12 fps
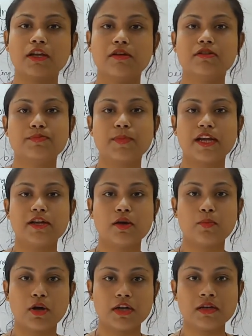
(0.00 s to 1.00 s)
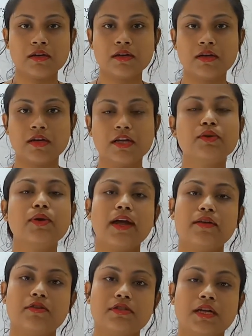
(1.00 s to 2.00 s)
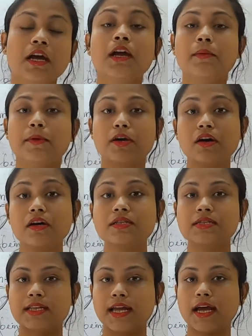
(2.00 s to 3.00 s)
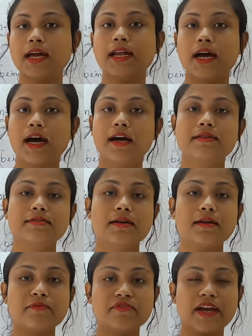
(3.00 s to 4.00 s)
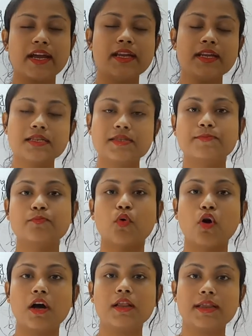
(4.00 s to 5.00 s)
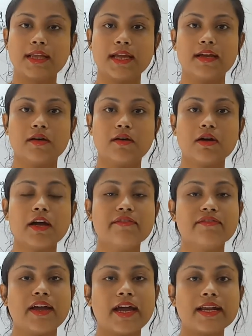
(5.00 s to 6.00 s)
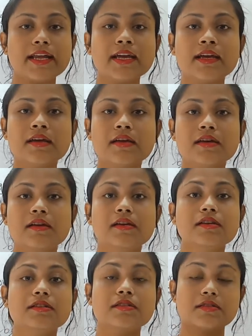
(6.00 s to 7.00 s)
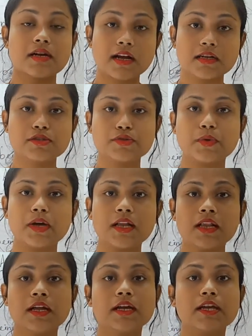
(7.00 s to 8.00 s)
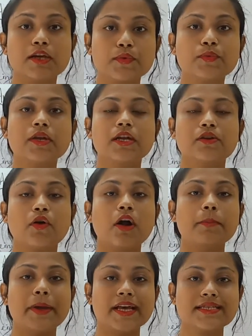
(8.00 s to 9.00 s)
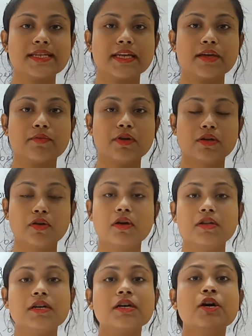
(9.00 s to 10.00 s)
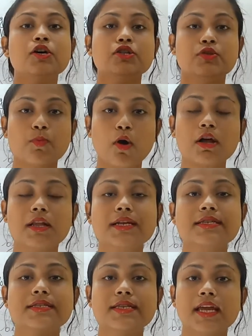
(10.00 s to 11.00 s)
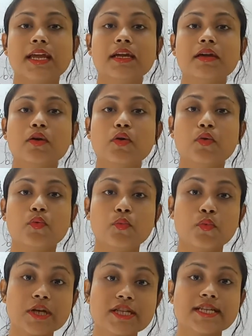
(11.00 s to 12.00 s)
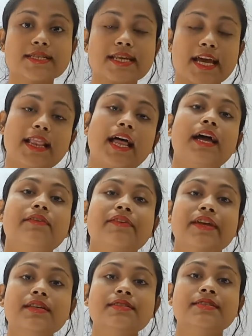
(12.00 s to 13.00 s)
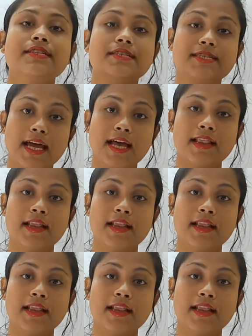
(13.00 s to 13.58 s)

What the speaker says: made your body? You cannot say, because there are some very small thing, okay, very structural unit or basic unit, or the smallest thing which is alive is cell,